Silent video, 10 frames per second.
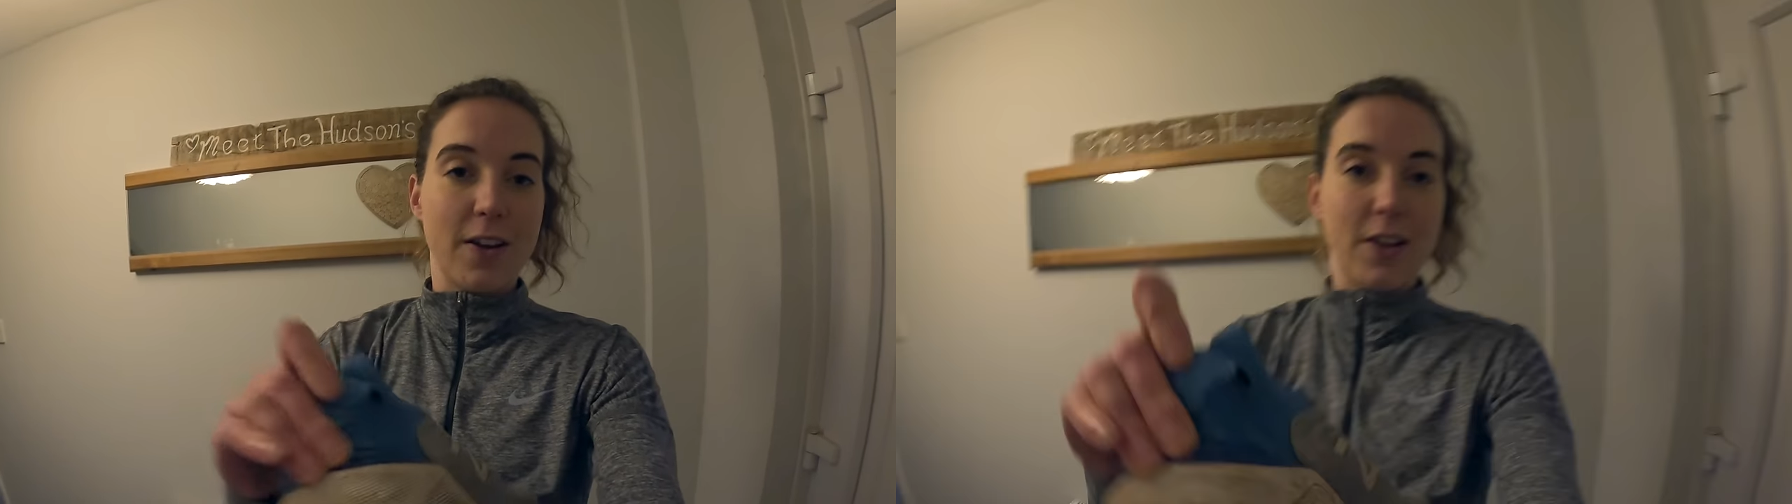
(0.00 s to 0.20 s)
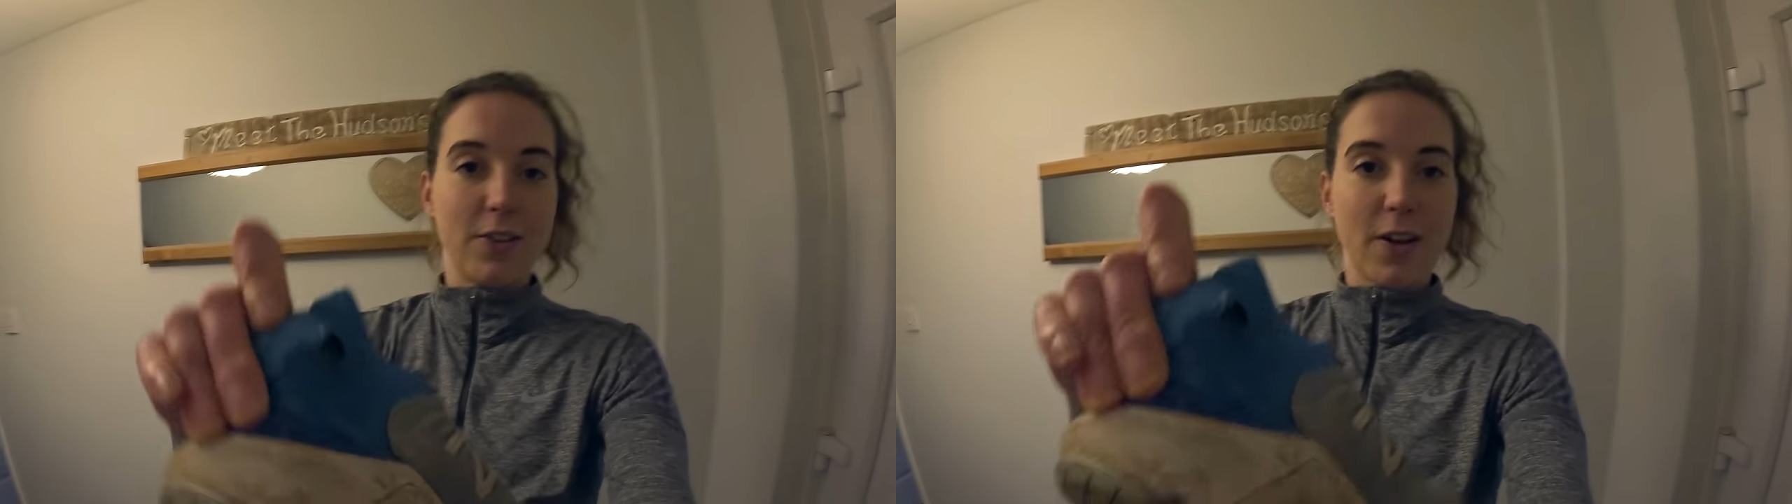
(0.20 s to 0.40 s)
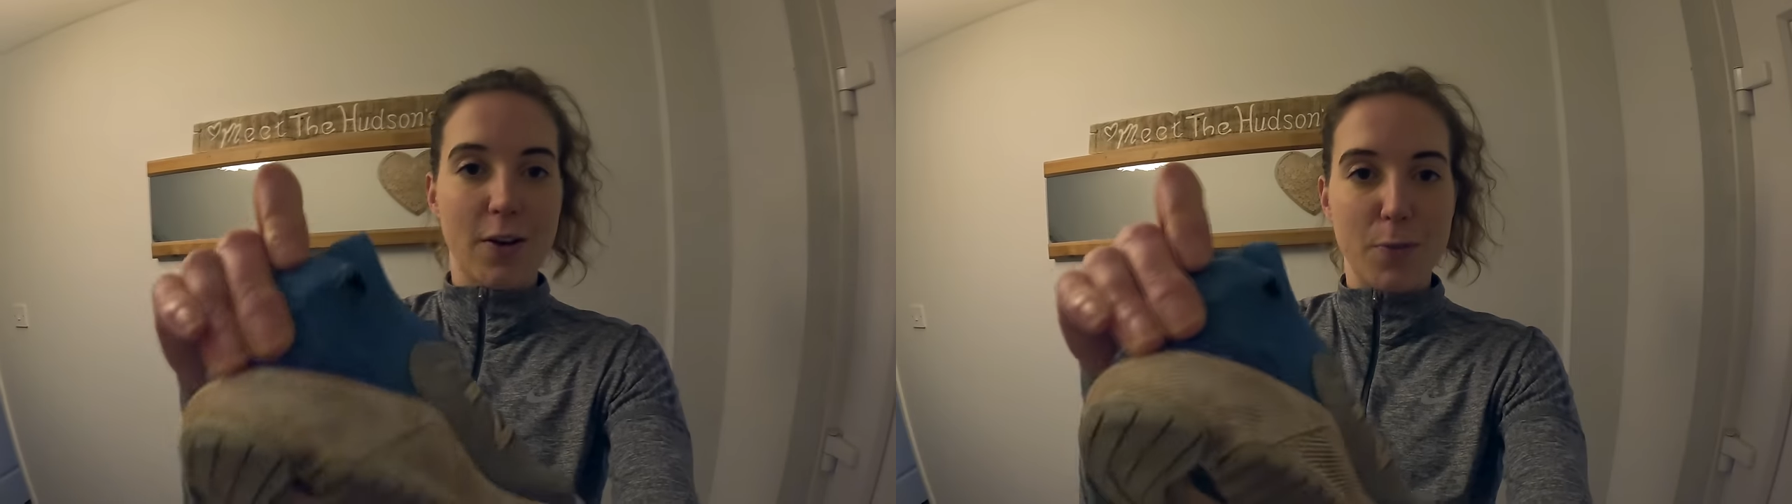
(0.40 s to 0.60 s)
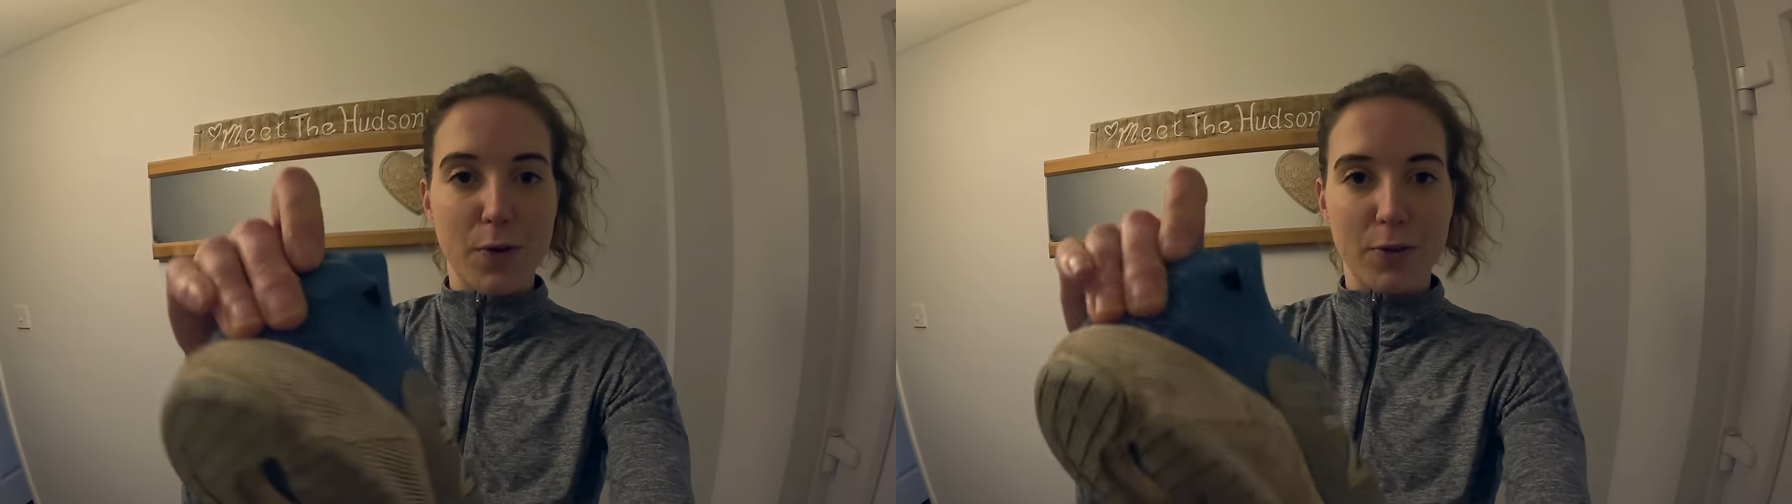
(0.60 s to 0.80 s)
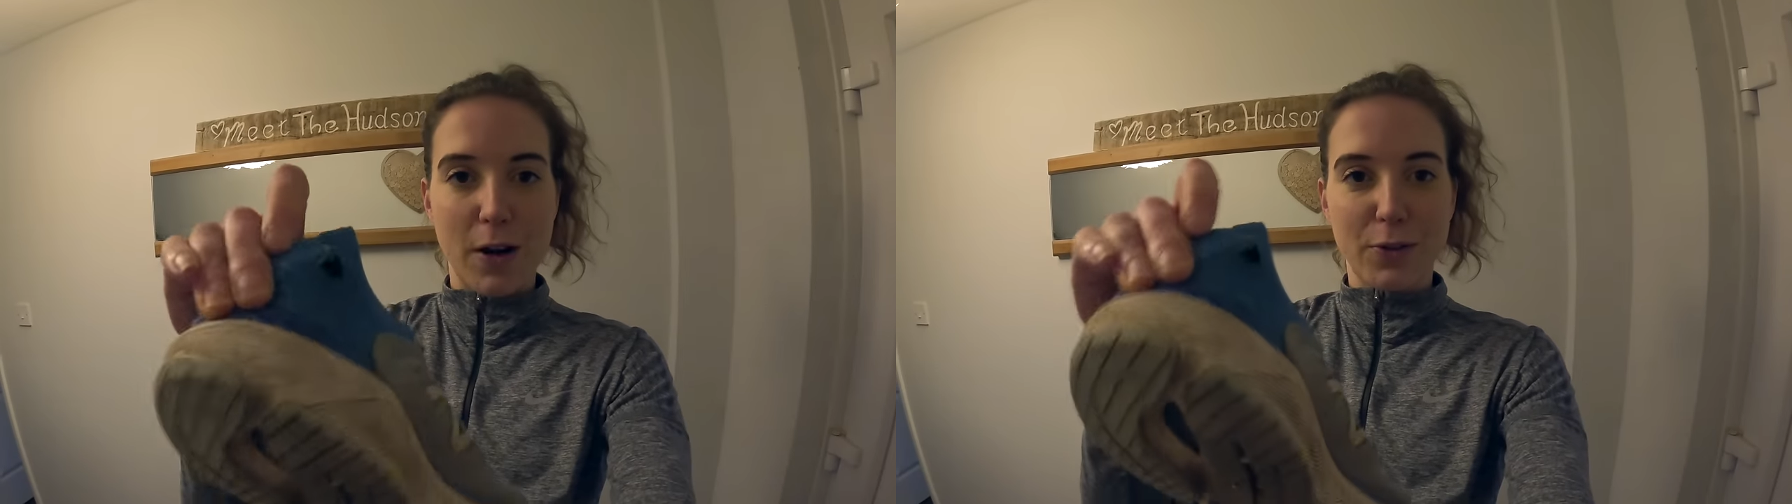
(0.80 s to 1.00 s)
and it kind of
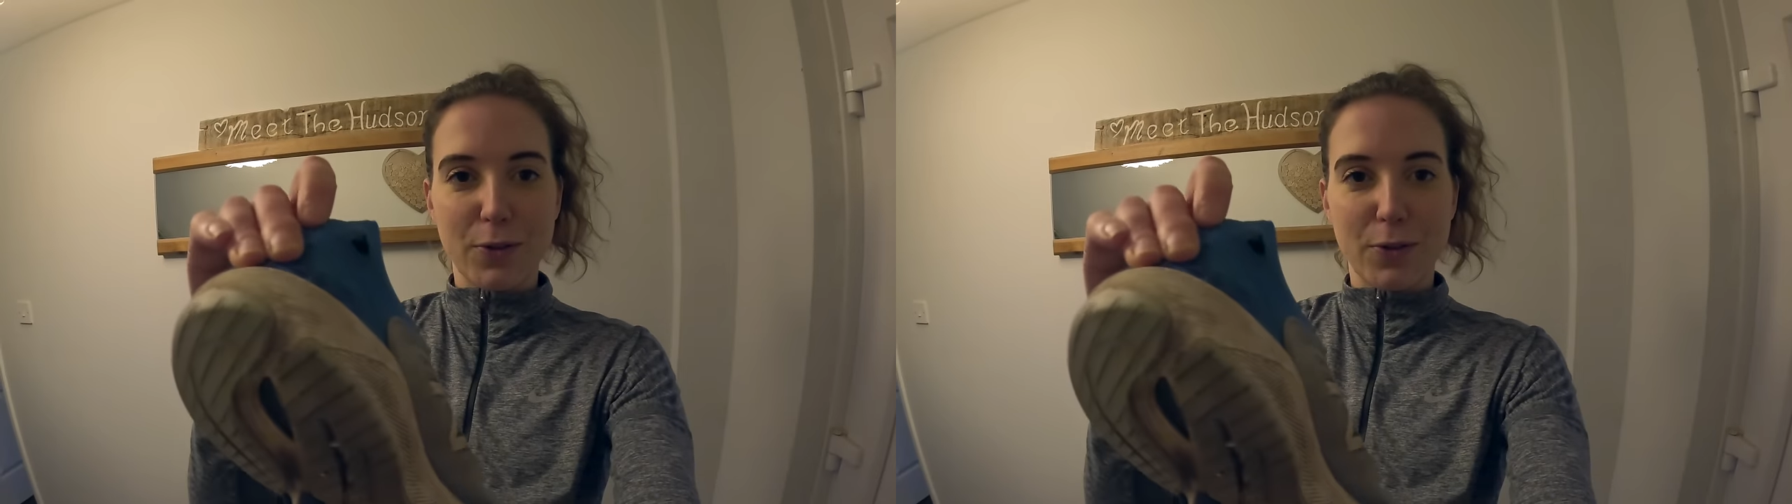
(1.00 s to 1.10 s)
moves around.